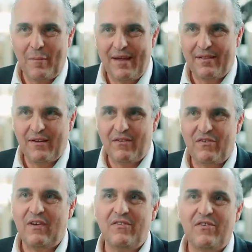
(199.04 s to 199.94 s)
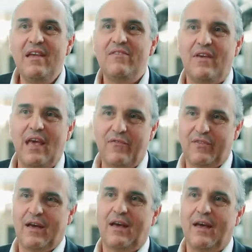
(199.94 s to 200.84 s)
maintenance is easy,
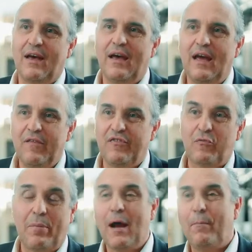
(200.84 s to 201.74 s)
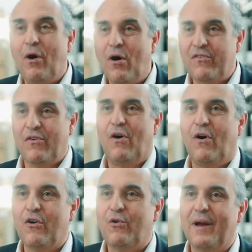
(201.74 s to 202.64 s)
if the, if the spare parts
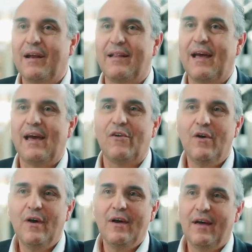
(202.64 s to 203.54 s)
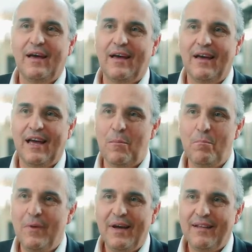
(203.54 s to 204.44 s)
are quickly there,
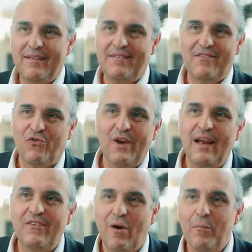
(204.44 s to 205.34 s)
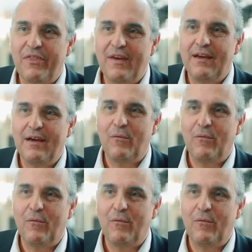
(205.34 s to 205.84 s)
um, this is really something